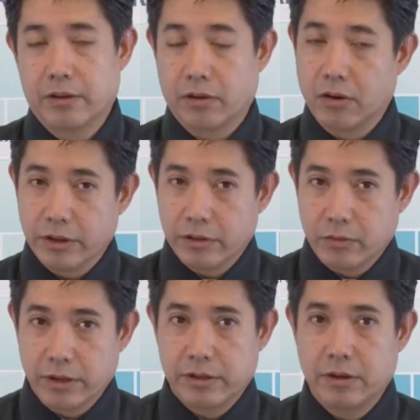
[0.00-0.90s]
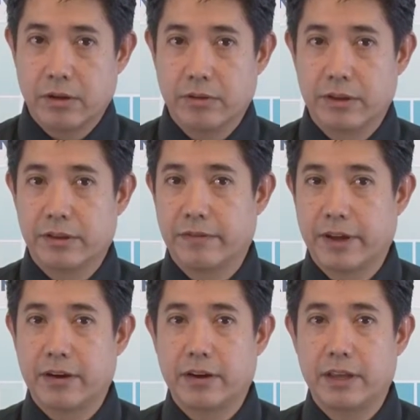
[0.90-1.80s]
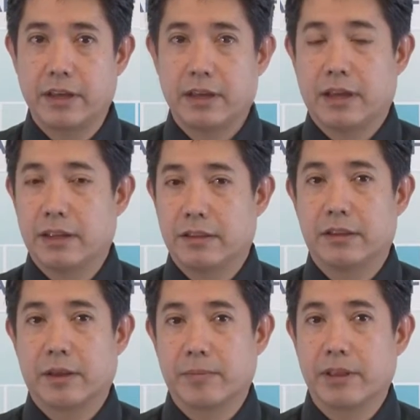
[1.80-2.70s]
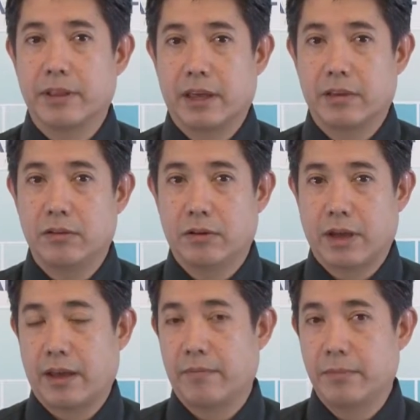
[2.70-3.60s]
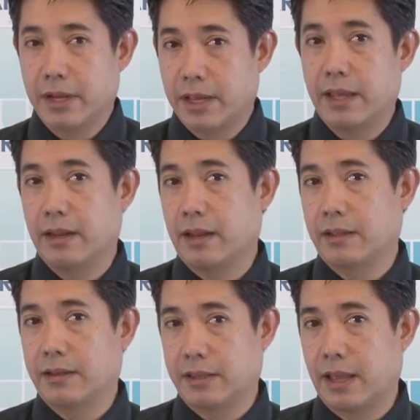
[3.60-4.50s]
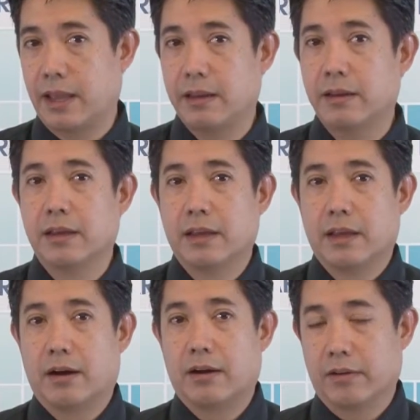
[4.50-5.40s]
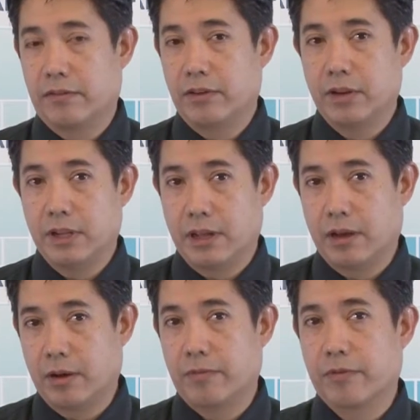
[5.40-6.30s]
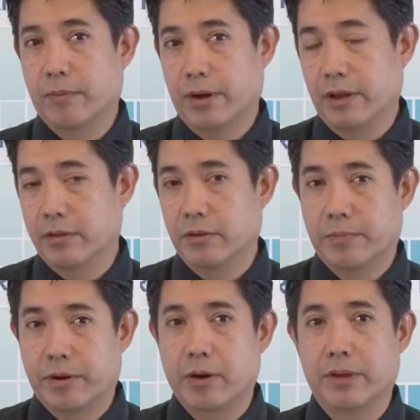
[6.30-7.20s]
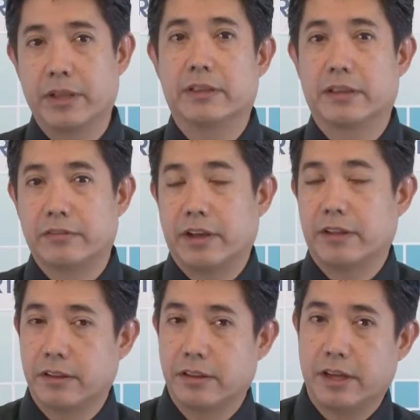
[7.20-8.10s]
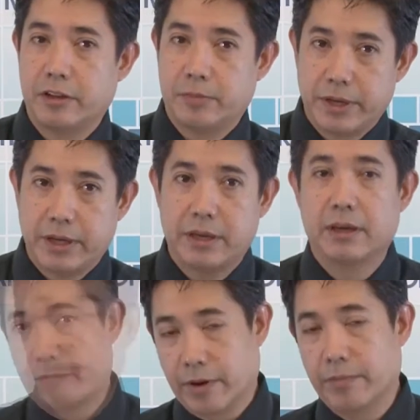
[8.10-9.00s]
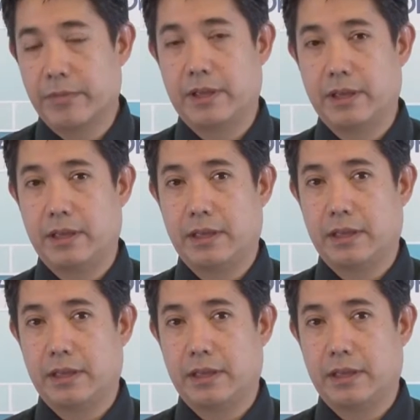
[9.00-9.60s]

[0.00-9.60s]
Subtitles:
They're going to want to know the severity, and is it something that you have mitigated and contained, or if you need help from other departments, such as the CHP from the